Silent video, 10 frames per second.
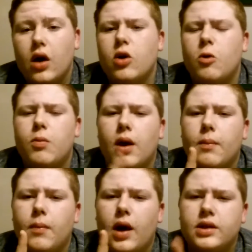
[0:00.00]
I don't know, but
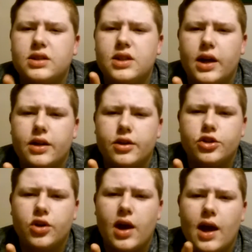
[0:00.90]
I'm unstudying
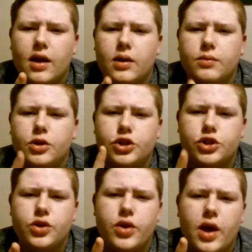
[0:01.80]
the track. I'm going
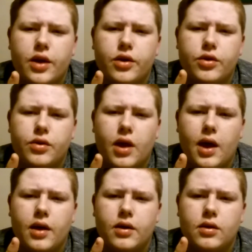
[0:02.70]
to show you how to do
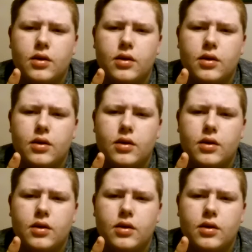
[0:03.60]
that.